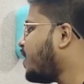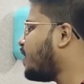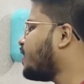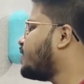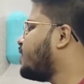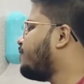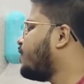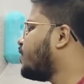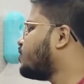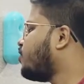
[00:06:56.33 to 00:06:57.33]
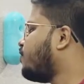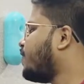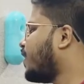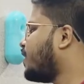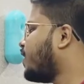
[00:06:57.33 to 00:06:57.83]
language definition of
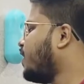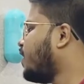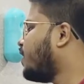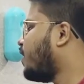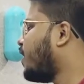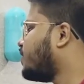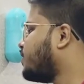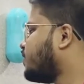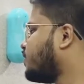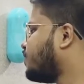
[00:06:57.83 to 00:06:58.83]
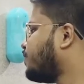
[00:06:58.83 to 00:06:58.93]
technical analysis.